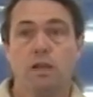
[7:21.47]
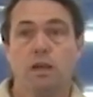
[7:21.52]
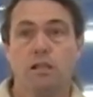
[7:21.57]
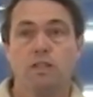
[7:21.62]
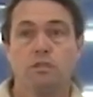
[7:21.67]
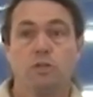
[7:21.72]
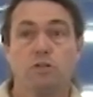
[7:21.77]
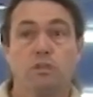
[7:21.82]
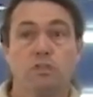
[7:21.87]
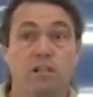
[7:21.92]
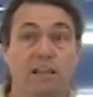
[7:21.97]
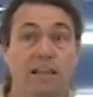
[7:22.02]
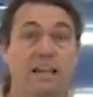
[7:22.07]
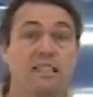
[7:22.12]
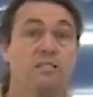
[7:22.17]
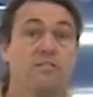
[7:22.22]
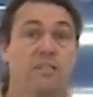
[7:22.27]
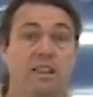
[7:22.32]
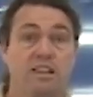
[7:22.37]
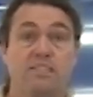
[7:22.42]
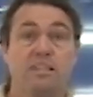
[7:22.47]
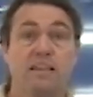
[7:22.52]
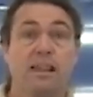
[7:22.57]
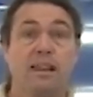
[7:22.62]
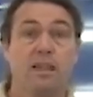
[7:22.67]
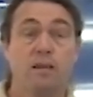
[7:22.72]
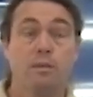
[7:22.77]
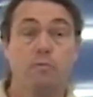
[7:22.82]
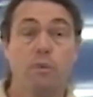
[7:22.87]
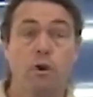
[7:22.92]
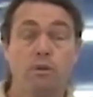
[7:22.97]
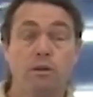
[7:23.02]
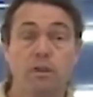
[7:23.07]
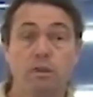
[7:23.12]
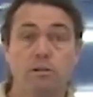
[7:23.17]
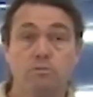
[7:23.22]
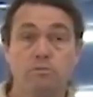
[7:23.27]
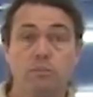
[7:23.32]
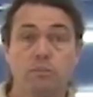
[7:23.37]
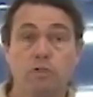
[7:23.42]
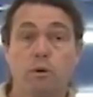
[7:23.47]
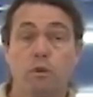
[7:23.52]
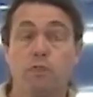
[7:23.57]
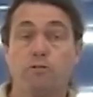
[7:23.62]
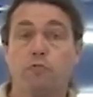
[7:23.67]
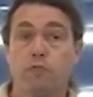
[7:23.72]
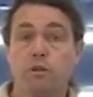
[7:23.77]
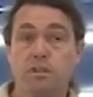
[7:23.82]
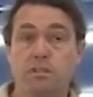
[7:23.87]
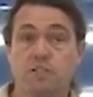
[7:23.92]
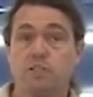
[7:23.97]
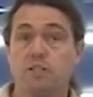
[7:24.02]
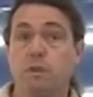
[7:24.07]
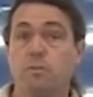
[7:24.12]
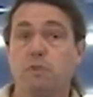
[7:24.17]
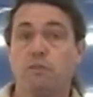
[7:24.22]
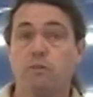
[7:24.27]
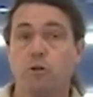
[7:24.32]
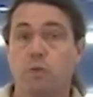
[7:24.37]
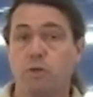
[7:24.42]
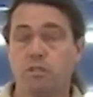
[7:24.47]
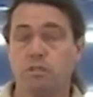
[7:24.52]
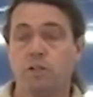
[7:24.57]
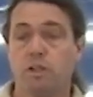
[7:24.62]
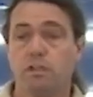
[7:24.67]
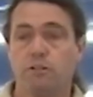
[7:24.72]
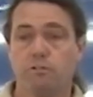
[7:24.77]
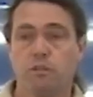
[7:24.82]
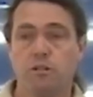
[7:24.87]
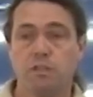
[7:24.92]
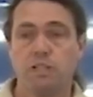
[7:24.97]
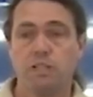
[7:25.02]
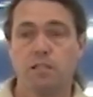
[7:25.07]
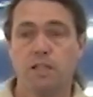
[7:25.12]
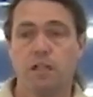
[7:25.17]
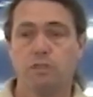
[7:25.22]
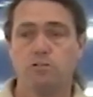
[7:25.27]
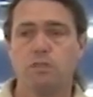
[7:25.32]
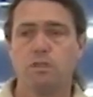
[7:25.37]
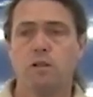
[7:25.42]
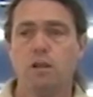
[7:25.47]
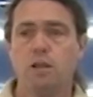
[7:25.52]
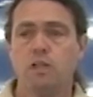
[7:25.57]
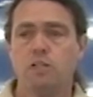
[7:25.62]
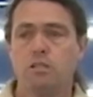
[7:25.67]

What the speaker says: And so there's less of an aesthetic component, so it frees us up to focus on different details.